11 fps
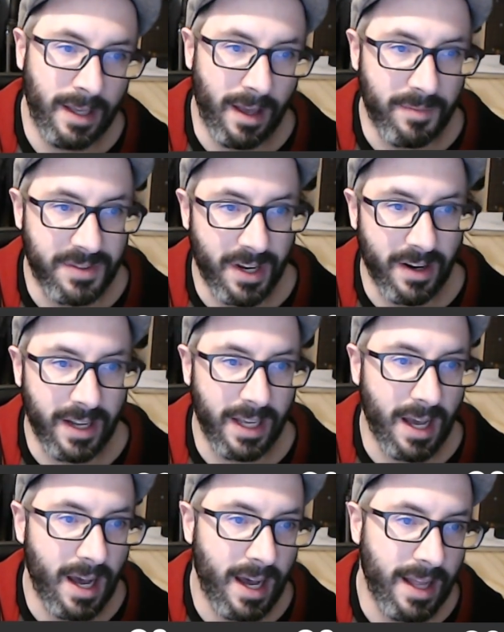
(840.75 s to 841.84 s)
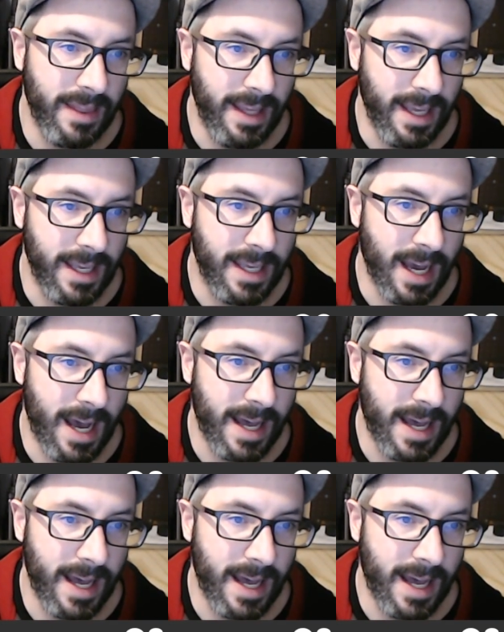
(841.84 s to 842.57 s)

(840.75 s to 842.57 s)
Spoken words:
I'm starting on the God